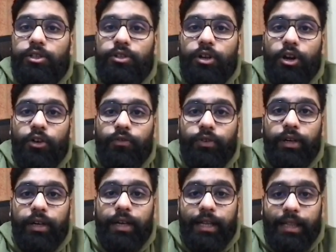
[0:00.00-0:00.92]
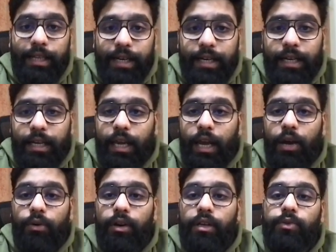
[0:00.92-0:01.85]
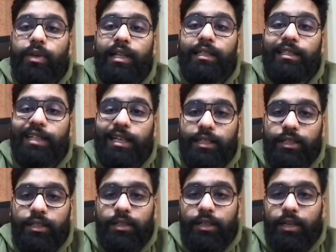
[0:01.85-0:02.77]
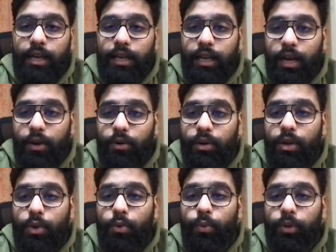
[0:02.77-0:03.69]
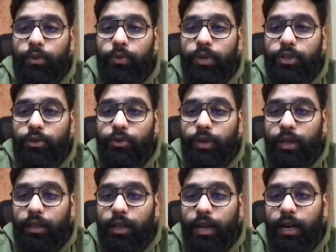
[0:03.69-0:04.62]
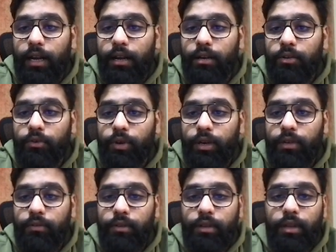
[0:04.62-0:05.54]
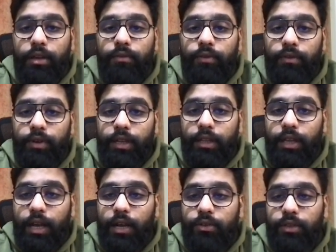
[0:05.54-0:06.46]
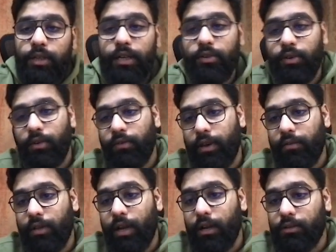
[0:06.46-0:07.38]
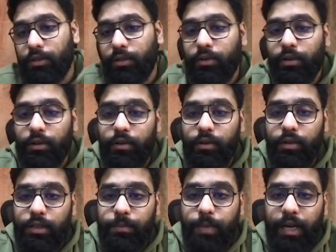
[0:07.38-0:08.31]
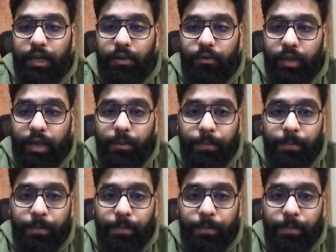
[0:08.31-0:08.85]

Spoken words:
offer elite account as well as legend account, with which you can get 20 15,000 and 25,000 respectively,